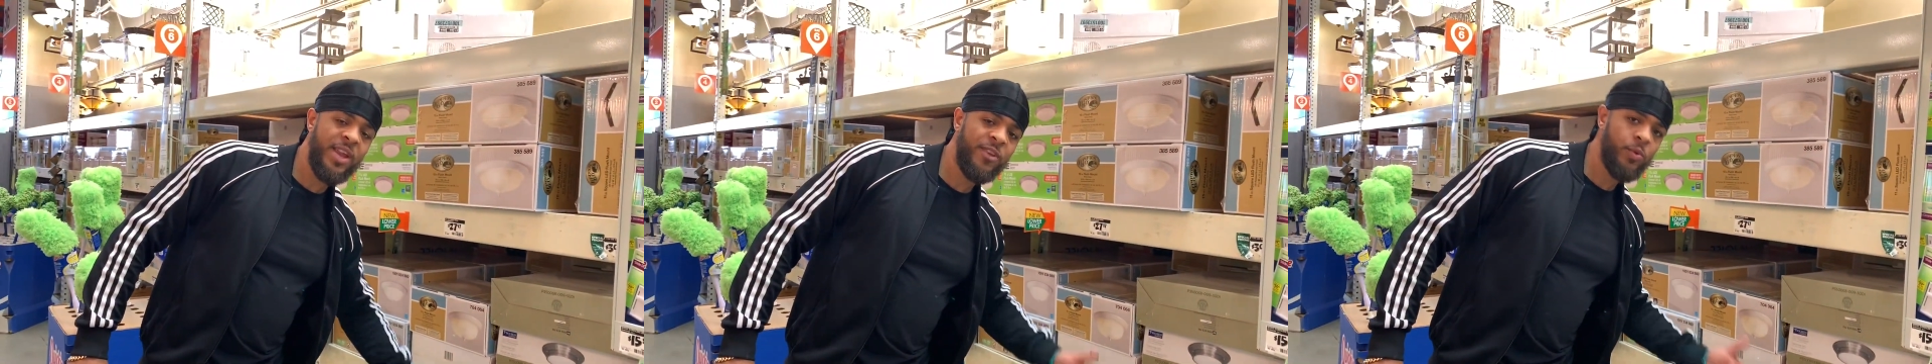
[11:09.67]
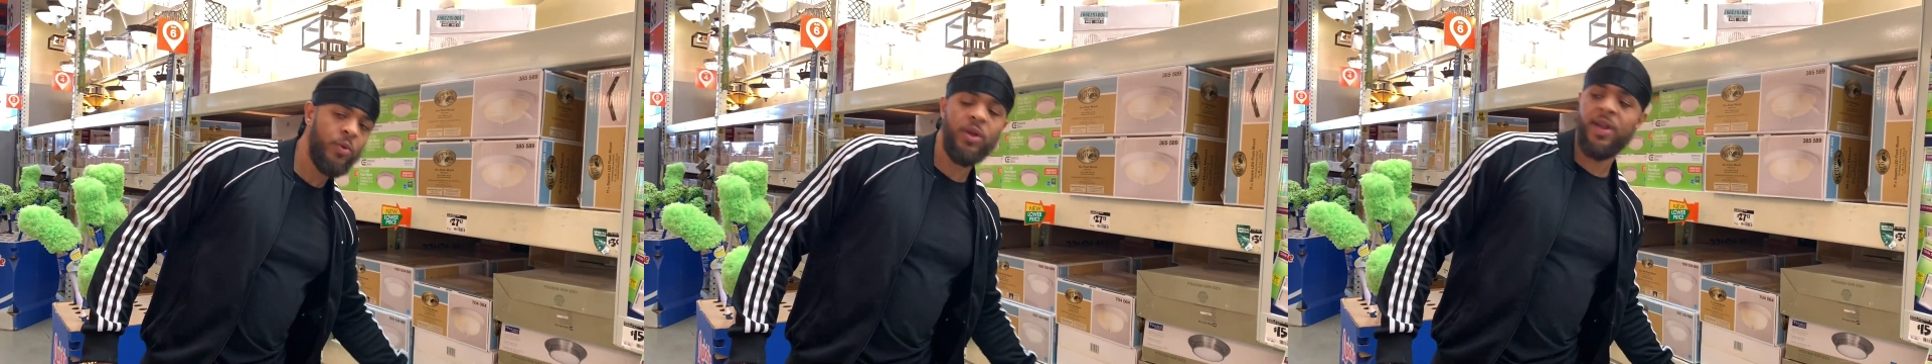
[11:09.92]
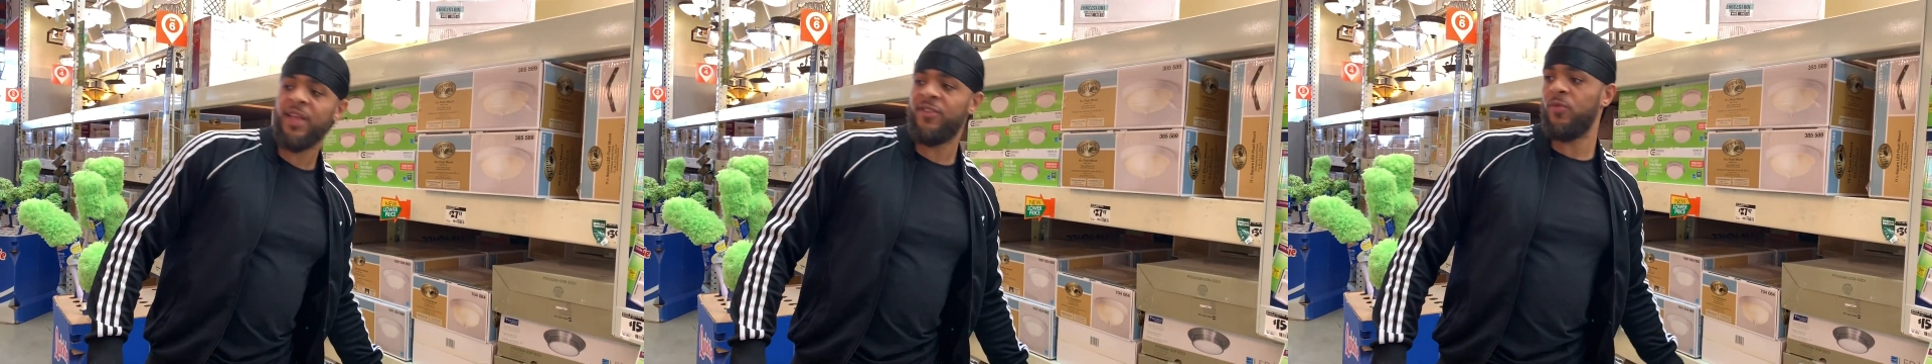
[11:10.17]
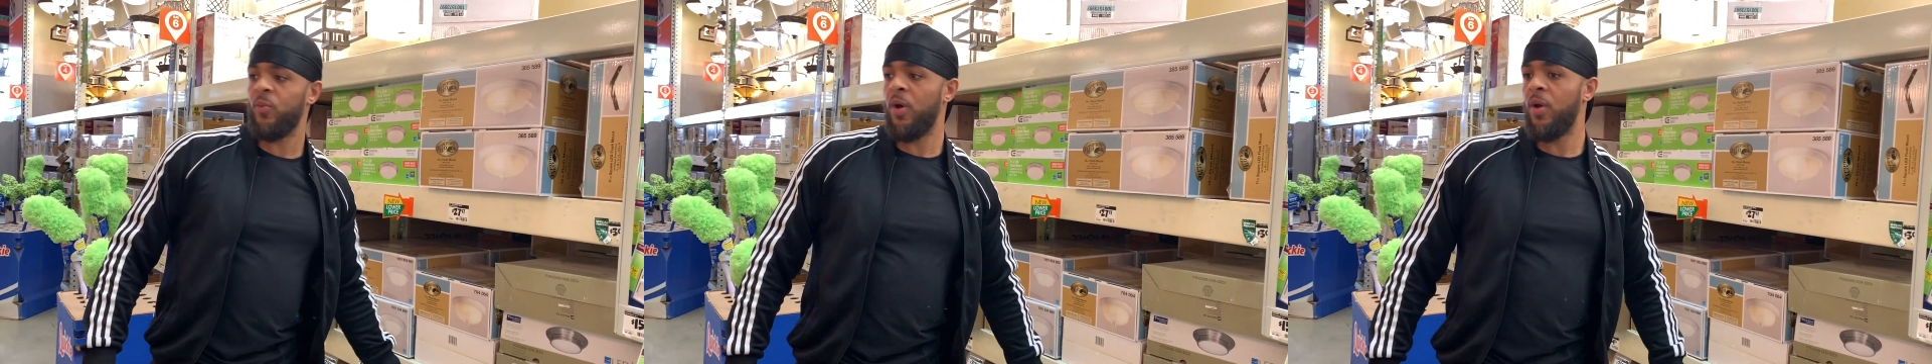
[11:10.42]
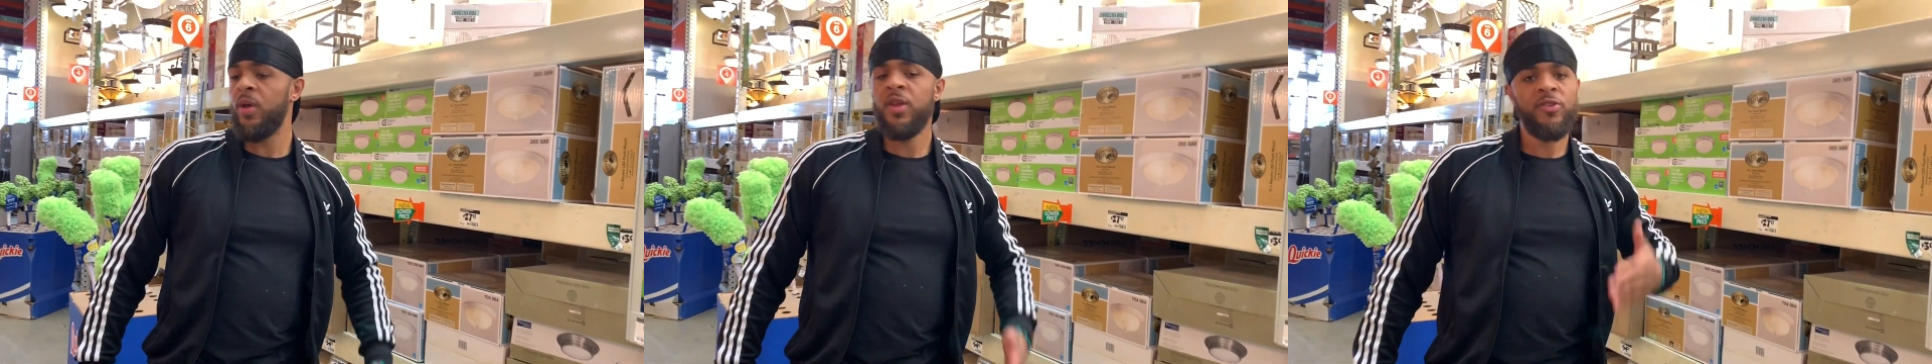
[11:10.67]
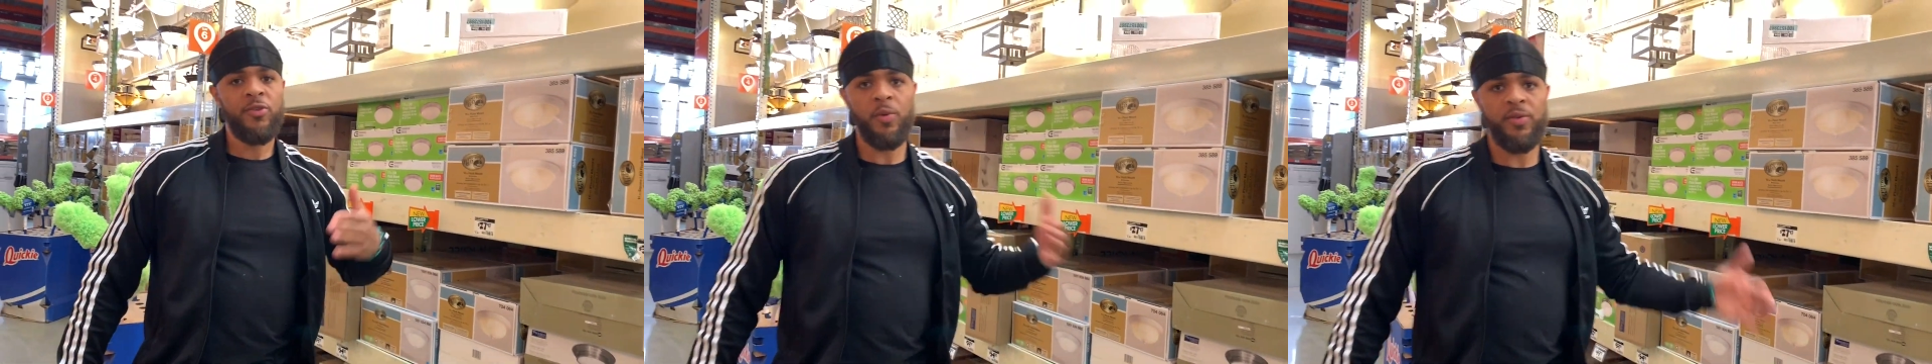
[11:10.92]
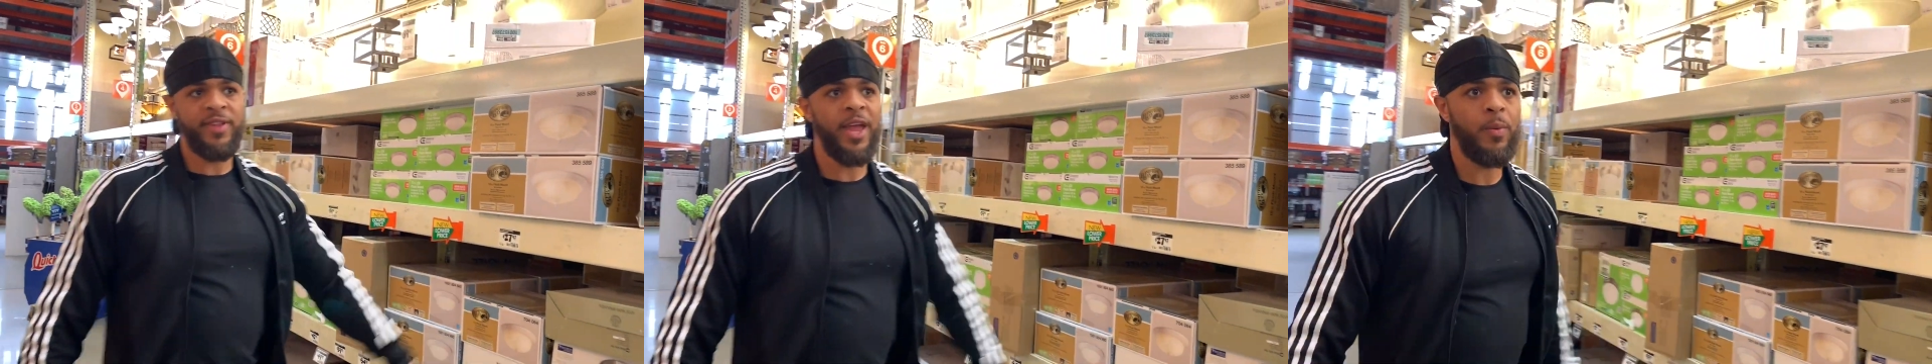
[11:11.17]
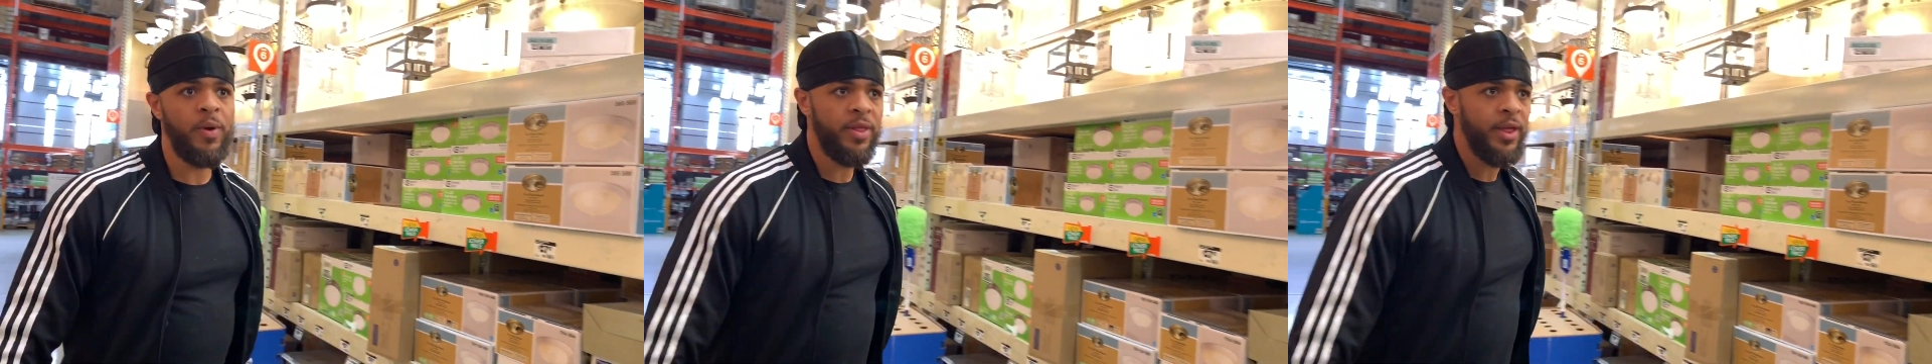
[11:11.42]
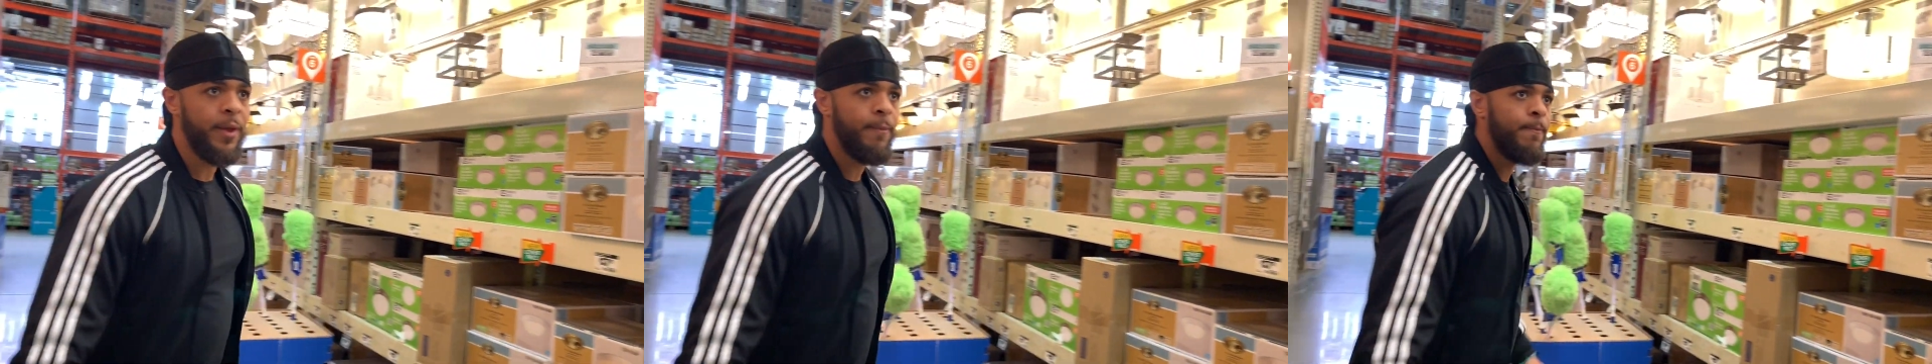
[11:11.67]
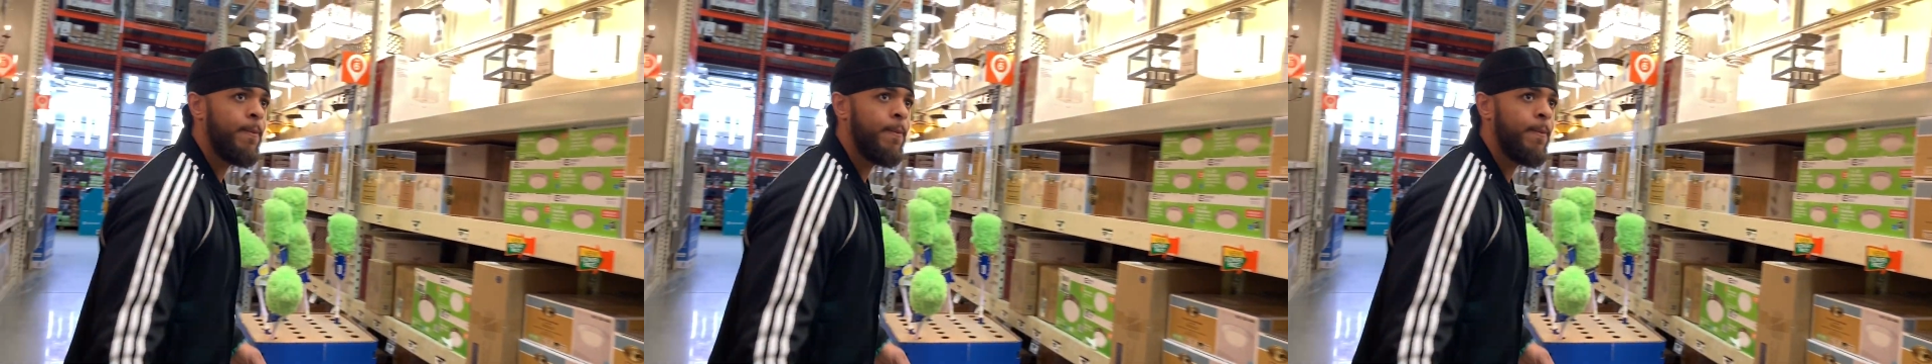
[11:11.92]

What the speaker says: and this will look nice as well, so we'll stay with it.